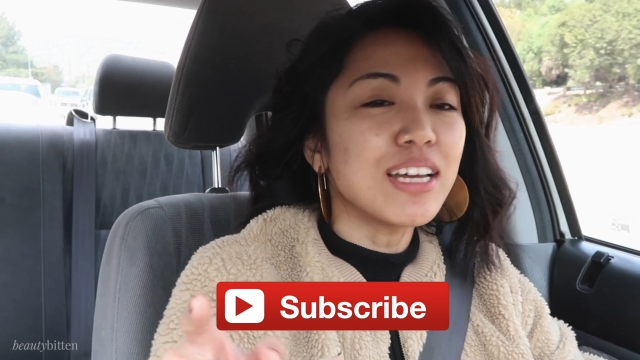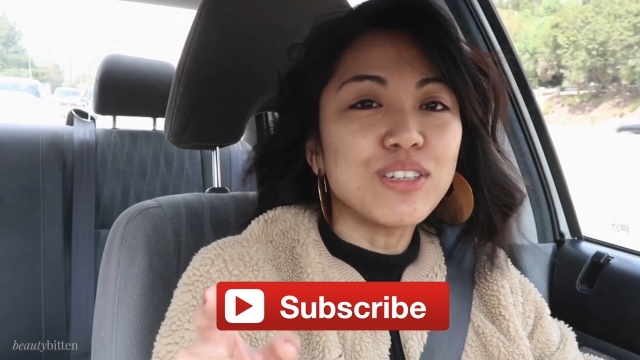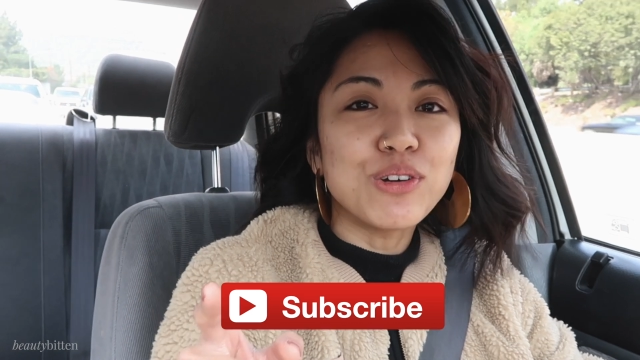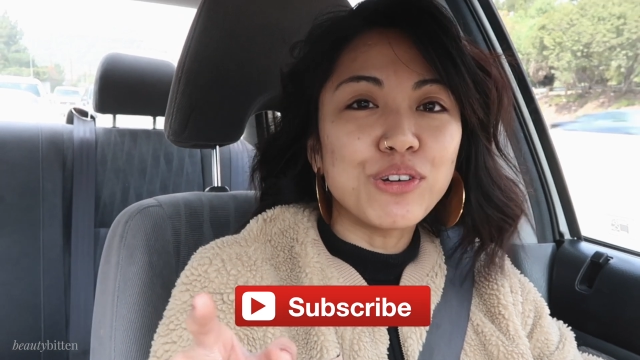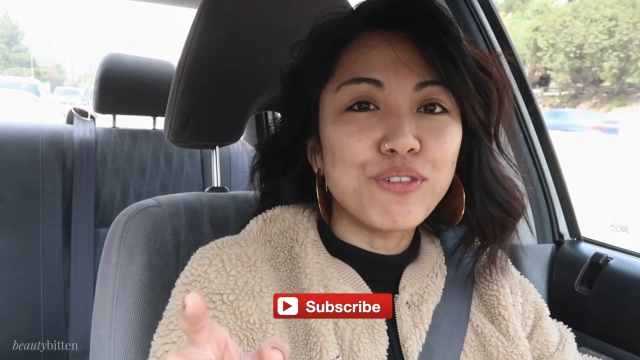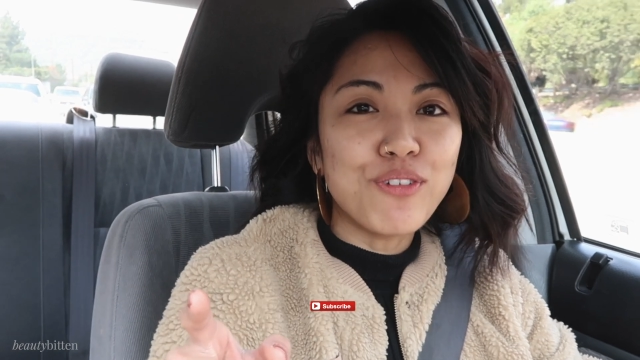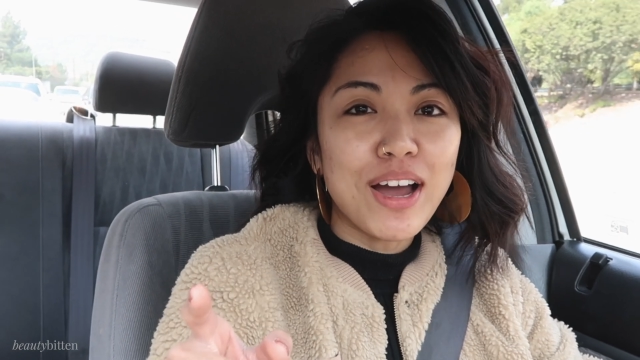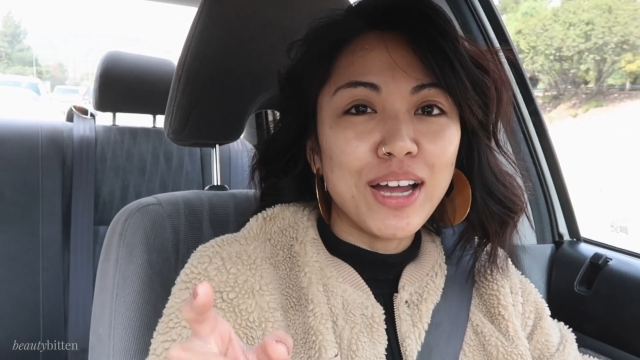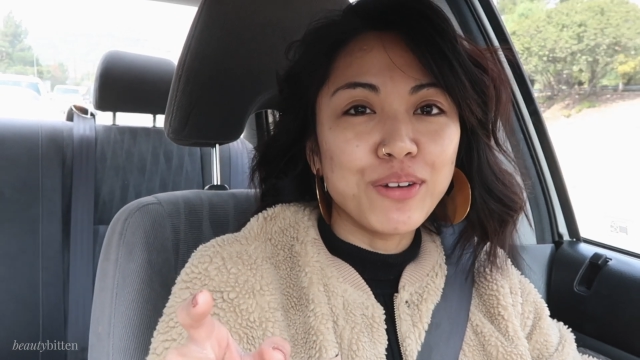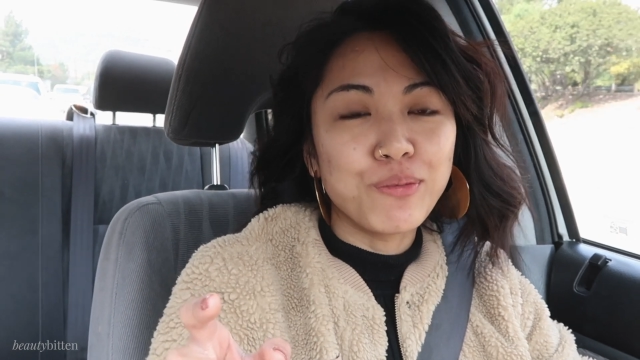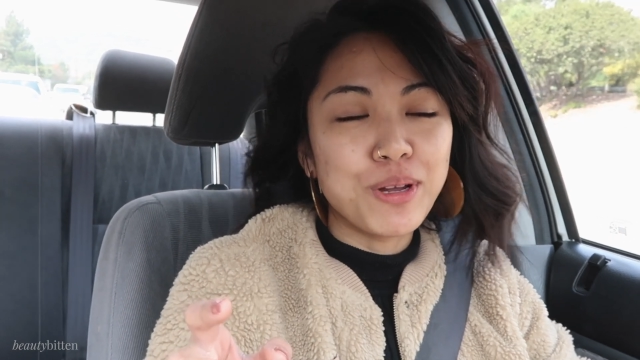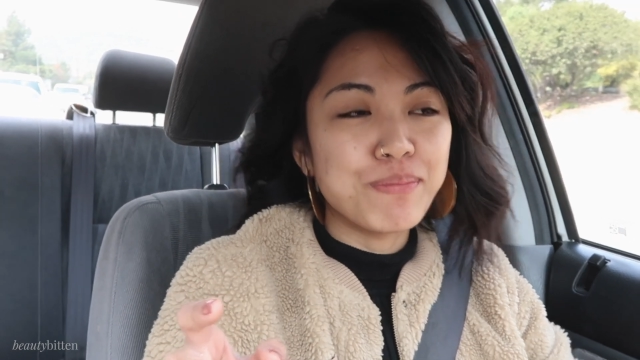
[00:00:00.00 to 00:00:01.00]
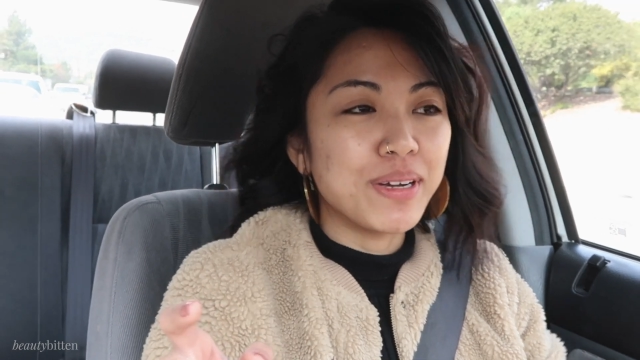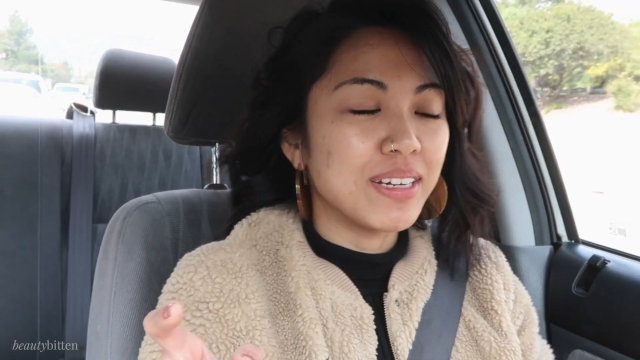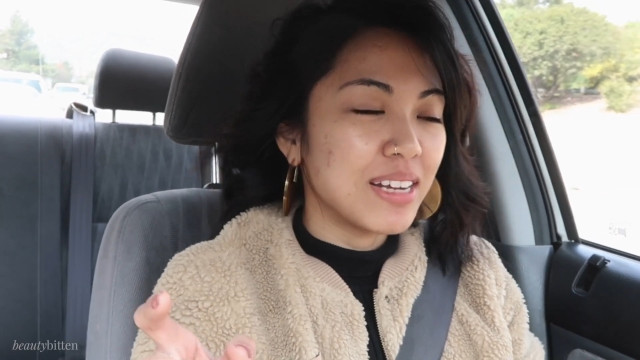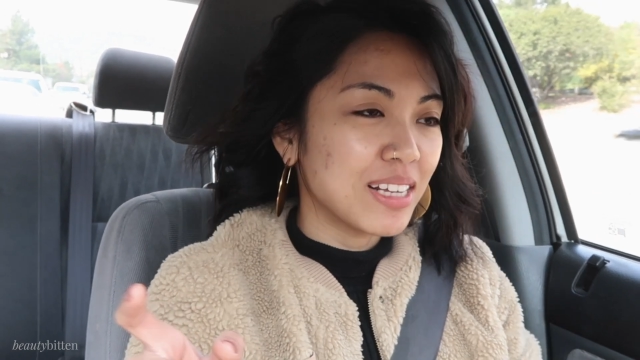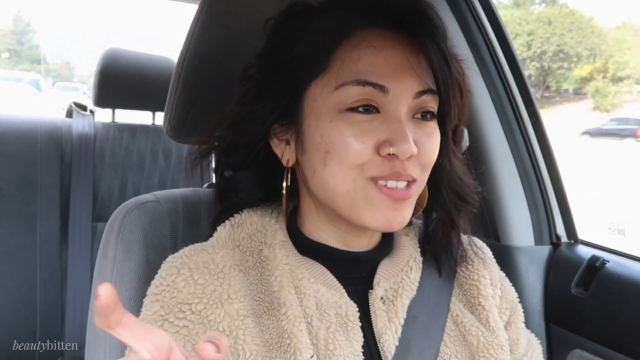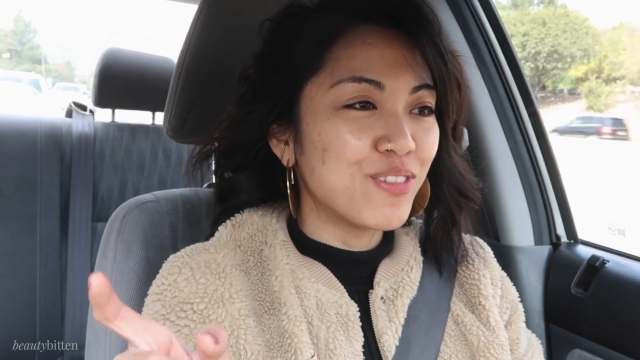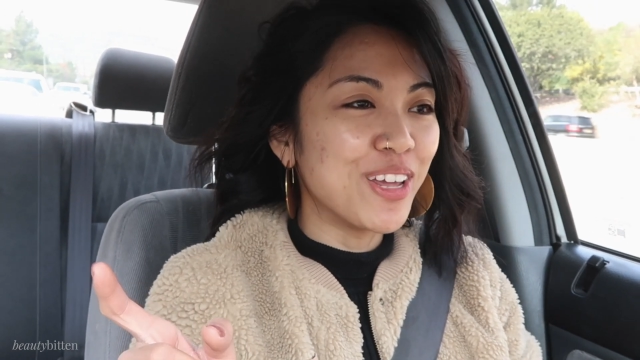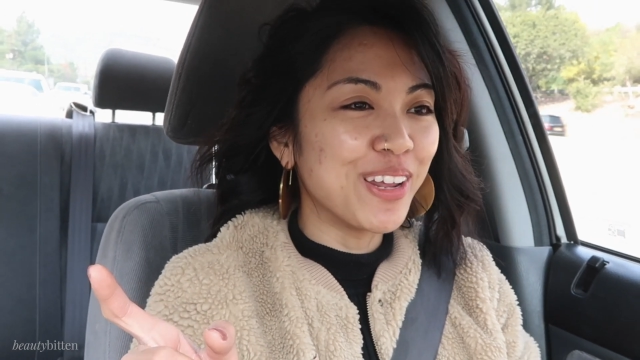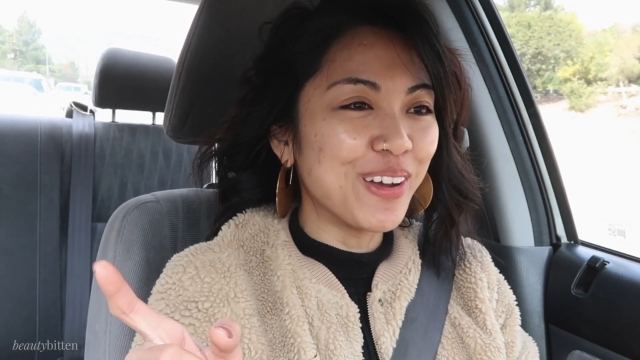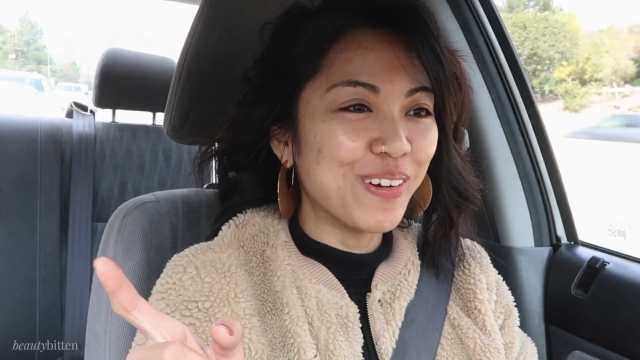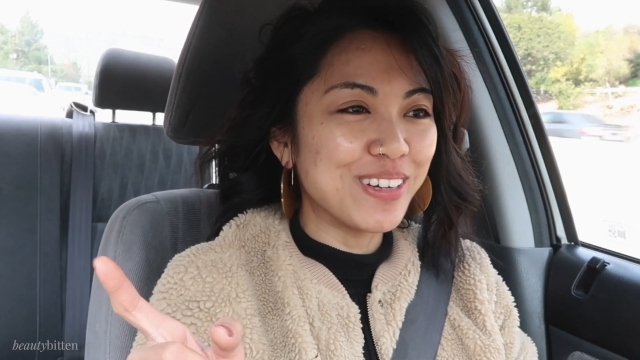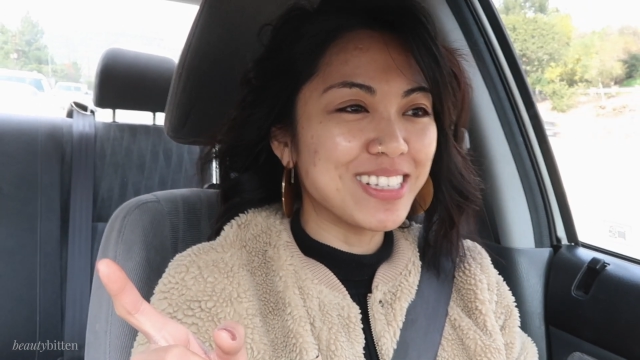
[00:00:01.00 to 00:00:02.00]
get notified when my next
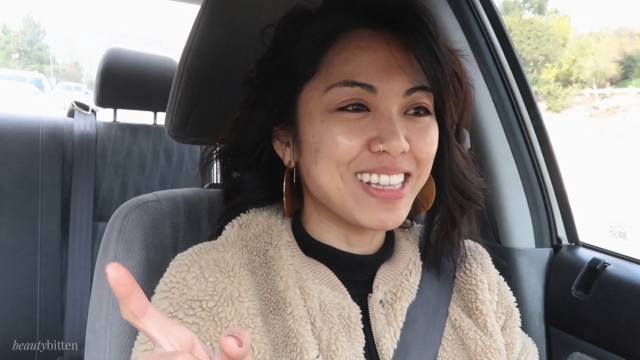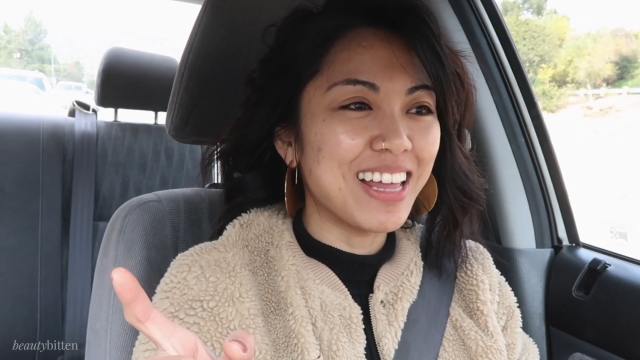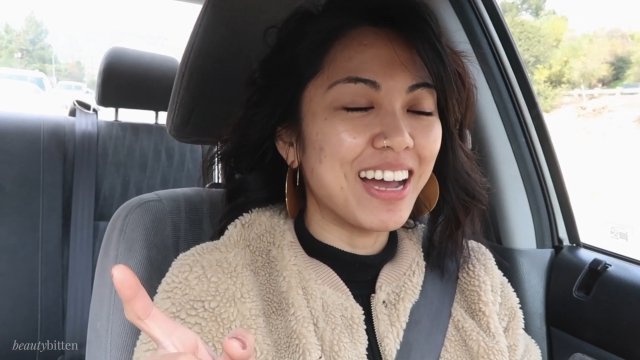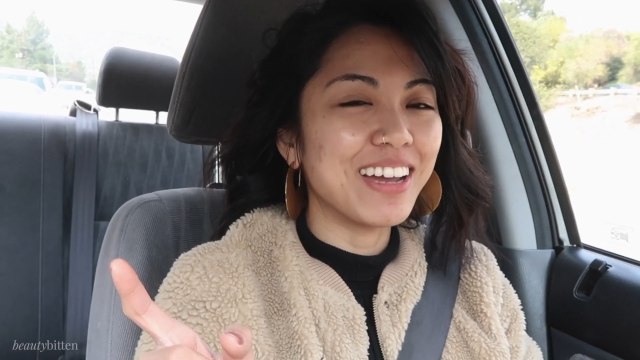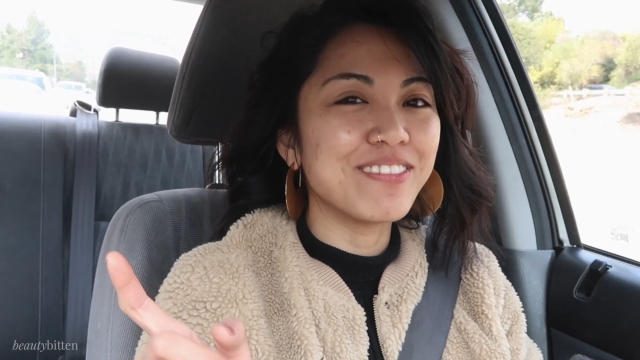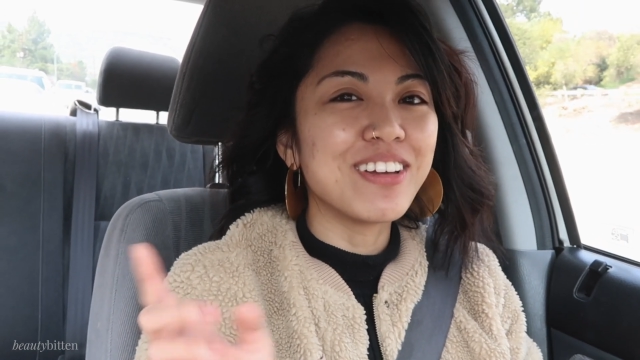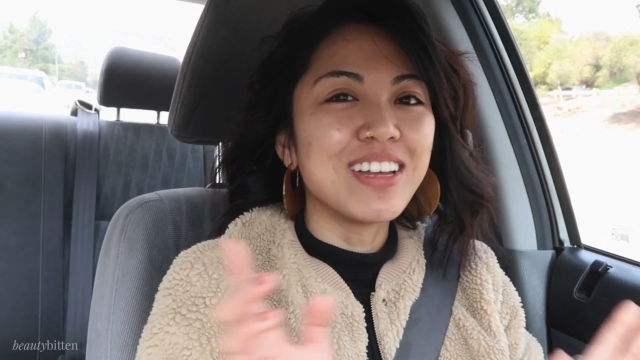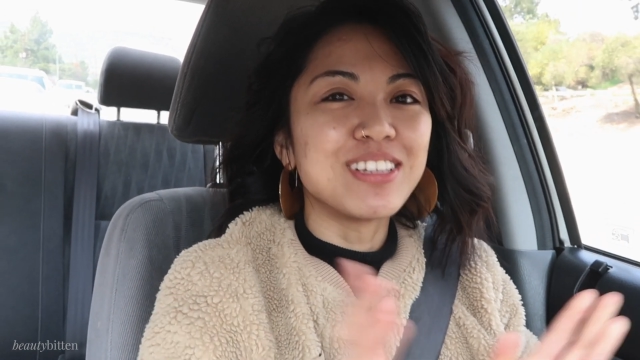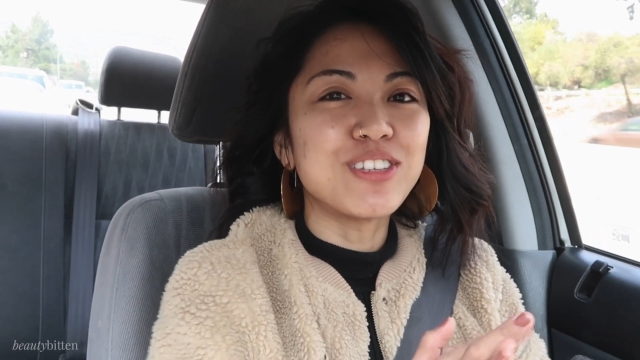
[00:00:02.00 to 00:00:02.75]
video is live.